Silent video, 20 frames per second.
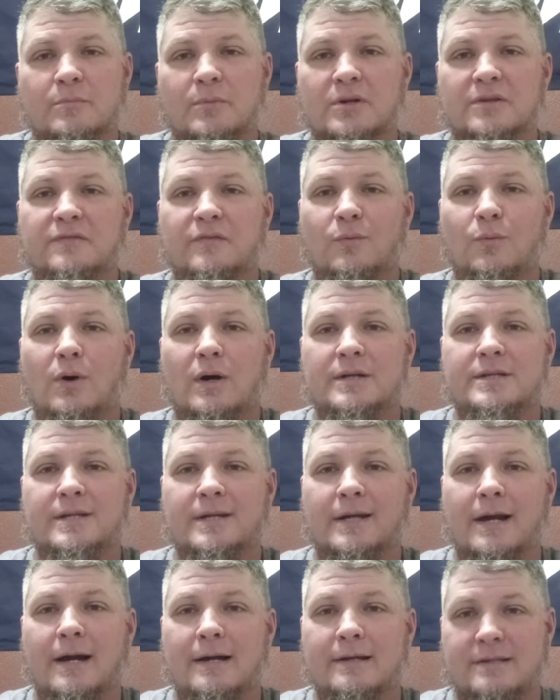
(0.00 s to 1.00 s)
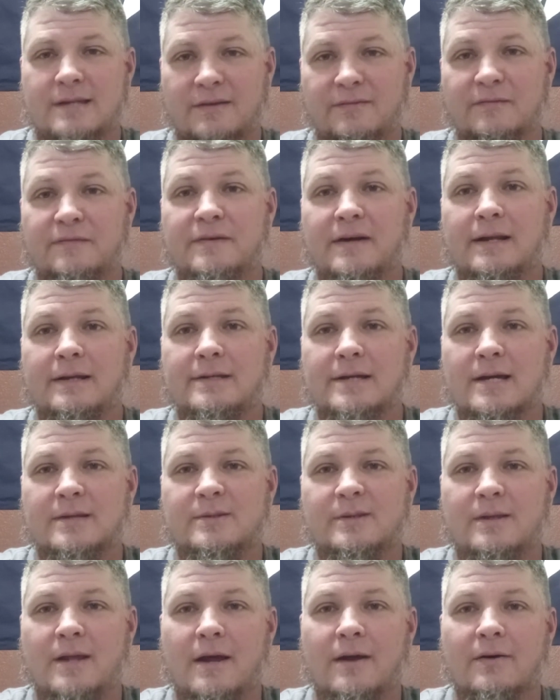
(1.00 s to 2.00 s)
much for watching, guys. Have a
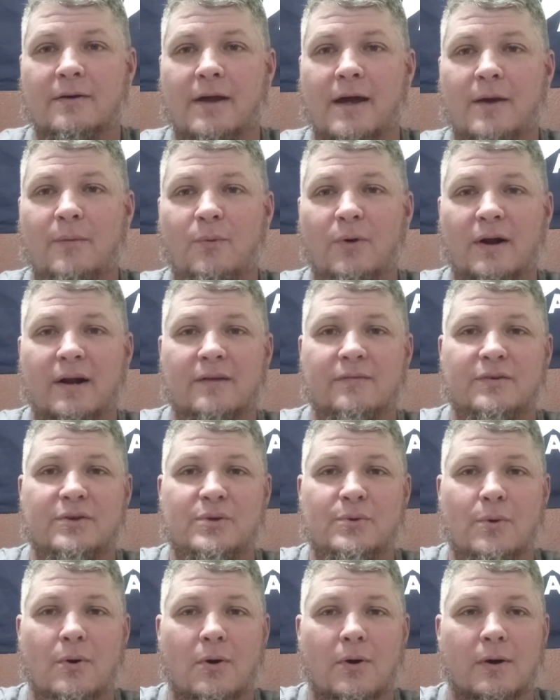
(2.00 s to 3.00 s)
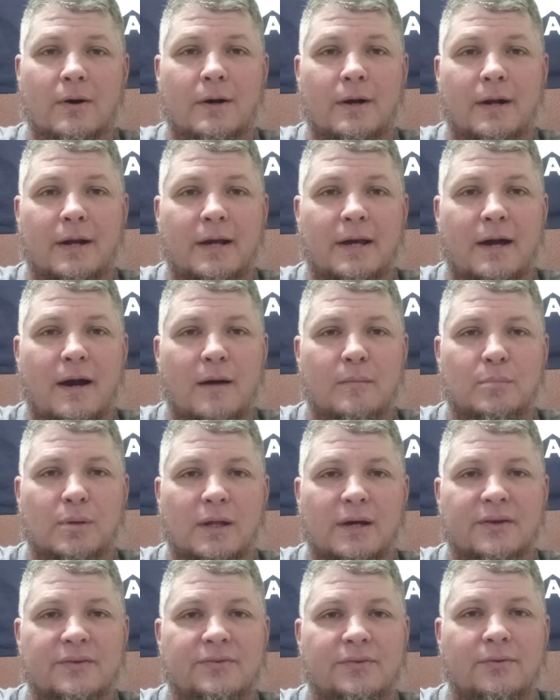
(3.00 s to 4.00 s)
fantastic day or night wherever you are. God
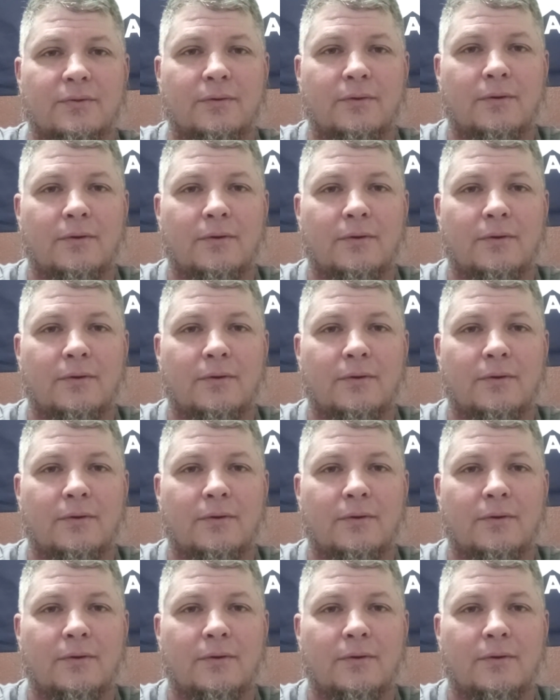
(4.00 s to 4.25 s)
bless.